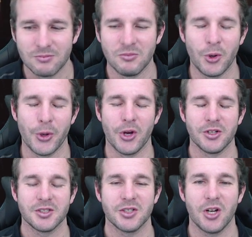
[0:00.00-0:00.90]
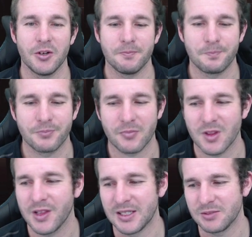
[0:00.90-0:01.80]
Who knows? So
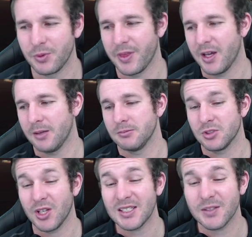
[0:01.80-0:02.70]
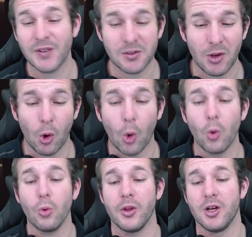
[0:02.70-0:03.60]
that's with that. So that's effectively
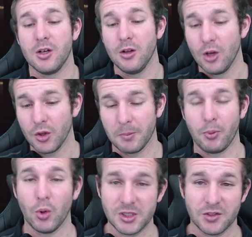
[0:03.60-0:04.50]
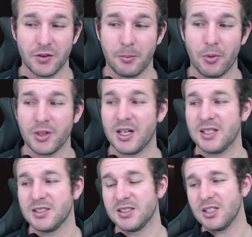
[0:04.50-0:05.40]
all the points on the
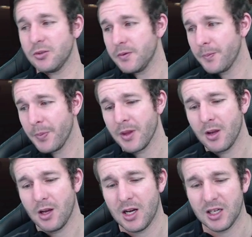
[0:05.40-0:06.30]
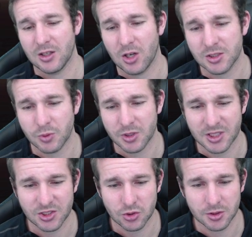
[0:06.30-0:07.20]
podcast itself. I just want to
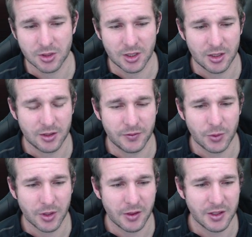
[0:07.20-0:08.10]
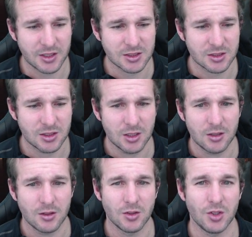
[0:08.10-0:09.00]
touch on a few other things
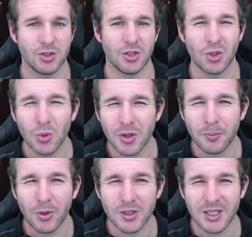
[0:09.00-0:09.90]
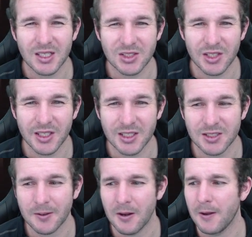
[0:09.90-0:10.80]
to do with the podcast, I
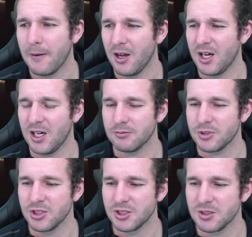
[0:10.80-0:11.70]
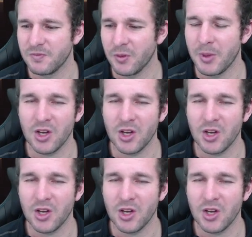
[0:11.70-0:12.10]
guess, because for me,